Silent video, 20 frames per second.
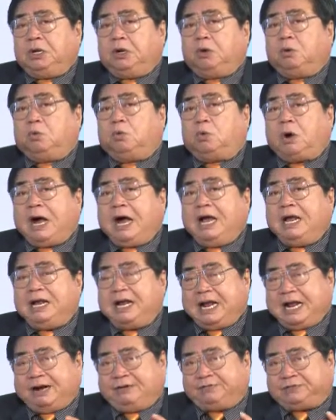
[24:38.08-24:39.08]
Why,
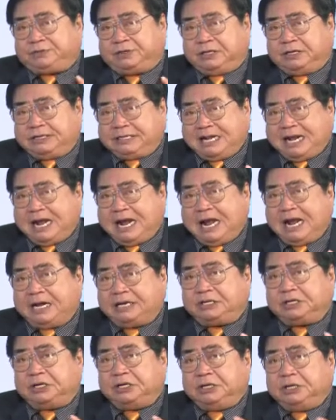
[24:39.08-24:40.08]
after
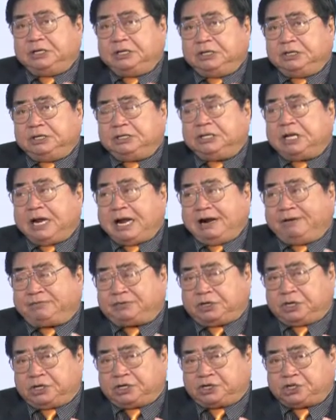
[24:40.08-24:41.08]
that, in the
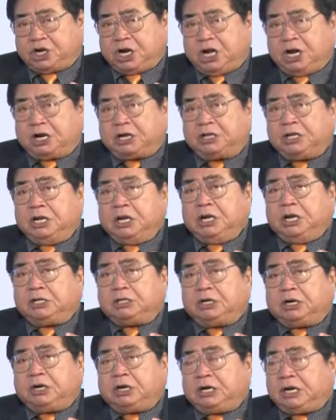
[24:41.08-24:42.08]
aftershock,
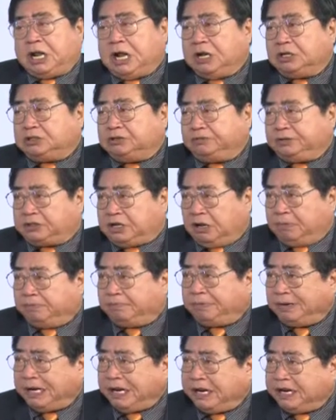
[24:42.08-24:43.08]
there are lots of
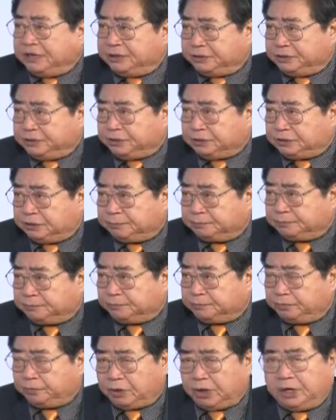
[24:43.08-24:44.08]
complaints.
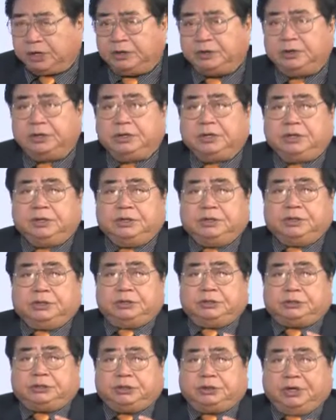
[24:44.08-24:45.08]
Right?
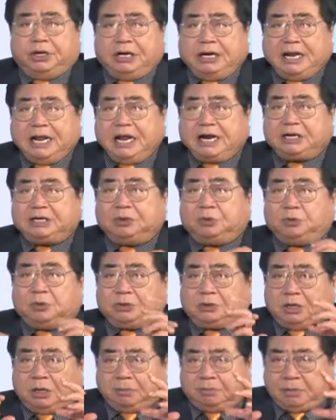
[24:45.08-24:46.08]
To elect
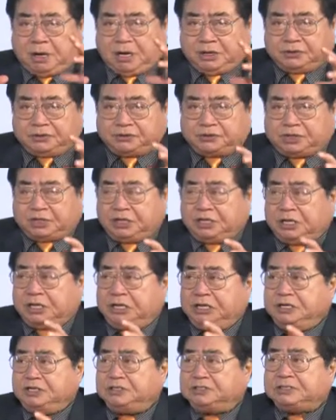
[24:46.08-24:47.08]
with, amongst
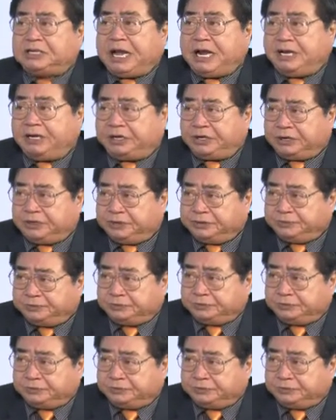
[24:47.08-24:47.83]
the insider